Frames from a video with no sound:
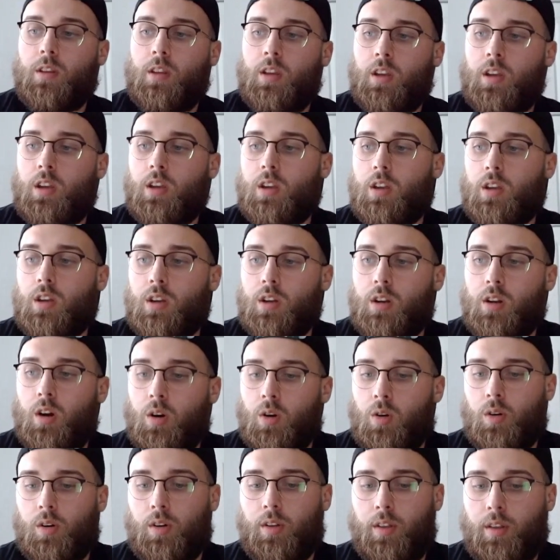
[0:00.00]
you
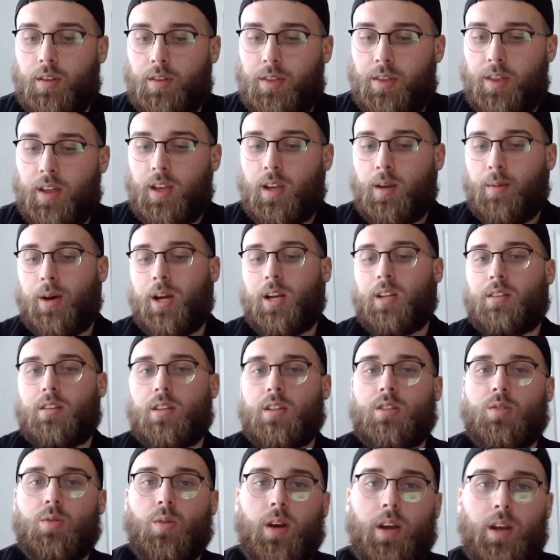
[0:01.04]
know, think about it
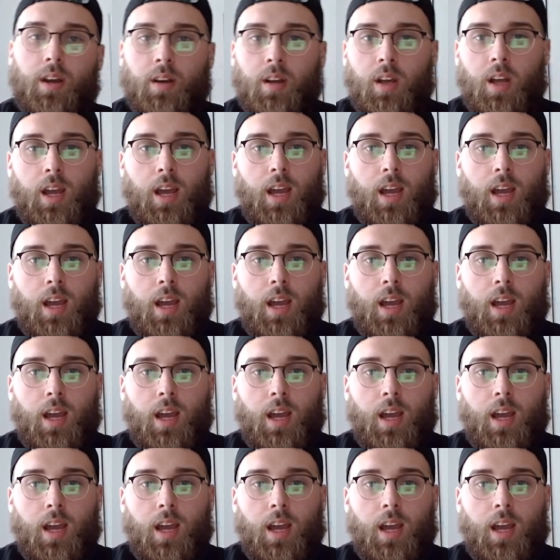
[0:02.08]
this way.